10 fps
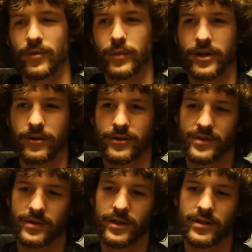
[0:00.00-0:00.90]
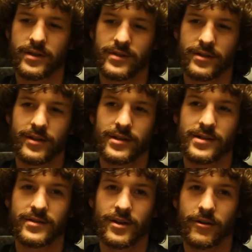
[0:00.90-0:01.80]
filmmakers in this in
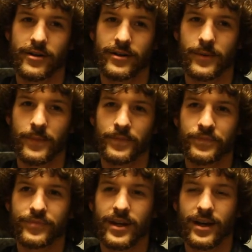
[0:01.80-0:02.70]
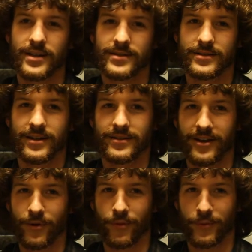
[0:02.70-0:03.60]
this area hesitate to
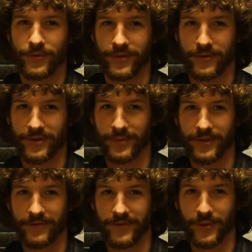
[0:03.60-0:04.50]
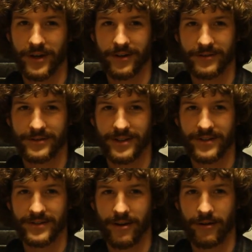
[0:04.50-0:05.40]
network with other independent filmmakers in
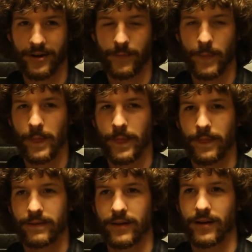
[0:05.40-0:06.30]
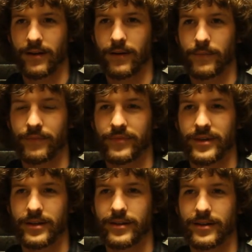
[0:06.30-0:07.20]
this area. Um,
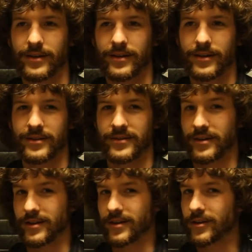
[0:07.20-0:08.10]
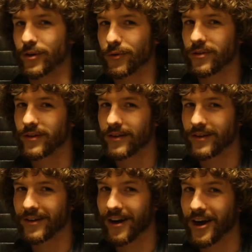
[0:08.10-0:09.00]
is it an ego
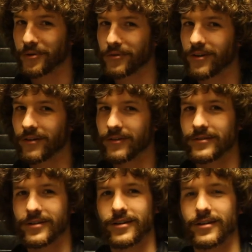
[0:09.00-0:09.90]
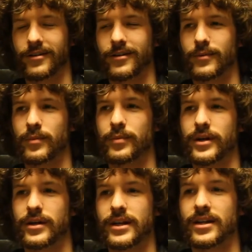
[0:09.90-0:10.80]
thing? I don't know. Um,
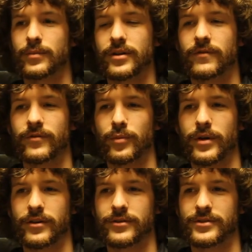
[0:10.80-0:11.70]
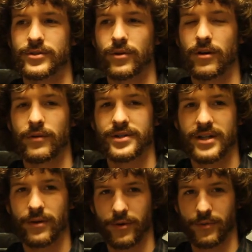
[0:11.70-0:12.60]
but independent filmmakers don't always
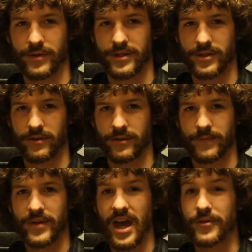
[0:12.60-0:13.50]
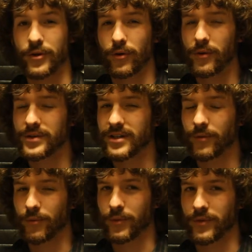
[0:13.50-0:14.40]
network with each other, and they don't always
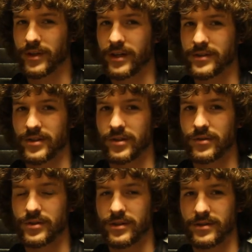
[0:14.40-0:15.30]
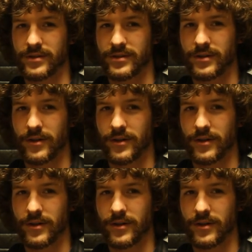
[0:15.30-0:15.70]
network with the institutions